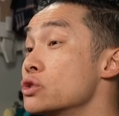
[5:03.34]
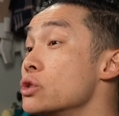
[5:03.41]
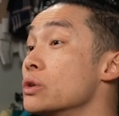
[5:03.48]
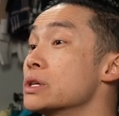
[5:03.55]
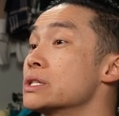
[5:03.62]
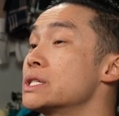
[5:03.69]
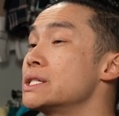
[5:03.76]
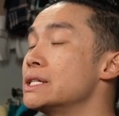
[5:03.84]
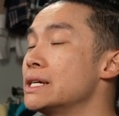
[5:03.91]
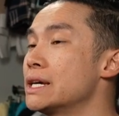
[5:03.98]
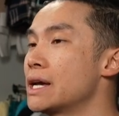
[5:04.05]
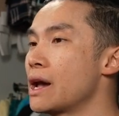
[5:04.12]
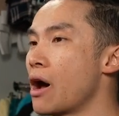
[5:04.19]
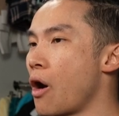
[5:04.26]
so you can
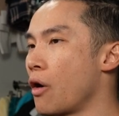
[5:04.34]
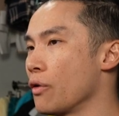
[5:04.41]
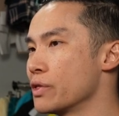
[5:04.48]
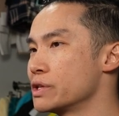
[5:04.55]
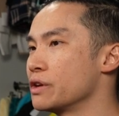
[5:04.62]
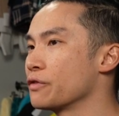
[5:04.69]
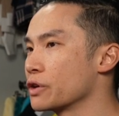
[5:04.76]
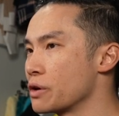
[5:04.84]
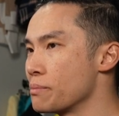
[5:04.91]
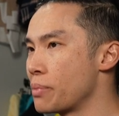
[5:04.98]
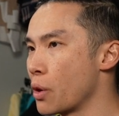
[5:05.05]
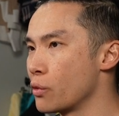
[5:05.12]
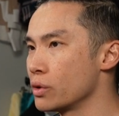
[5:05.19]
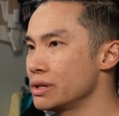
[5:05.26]
see all the different
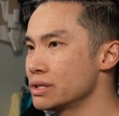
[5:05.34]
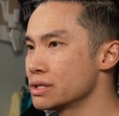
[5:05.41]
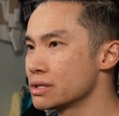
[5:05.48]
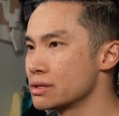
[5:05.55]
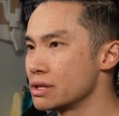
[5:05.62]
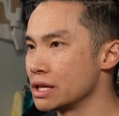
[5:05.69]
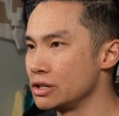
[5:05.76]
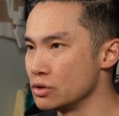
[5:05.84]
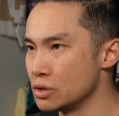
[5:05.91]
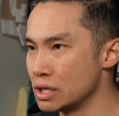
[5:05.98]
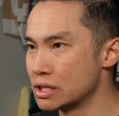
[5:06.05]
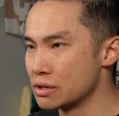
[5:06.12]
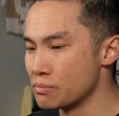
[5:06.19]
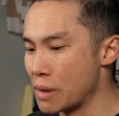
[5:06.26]
components that you
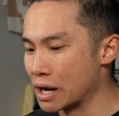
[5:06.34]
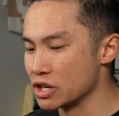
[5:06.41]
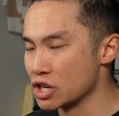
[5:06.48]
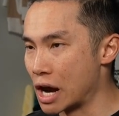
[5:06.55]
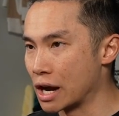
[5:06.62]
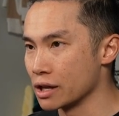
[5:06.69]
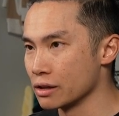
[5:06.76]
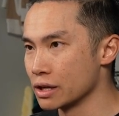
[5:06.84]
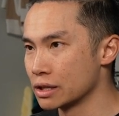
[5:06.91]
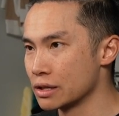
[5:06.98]
need to make a jacket like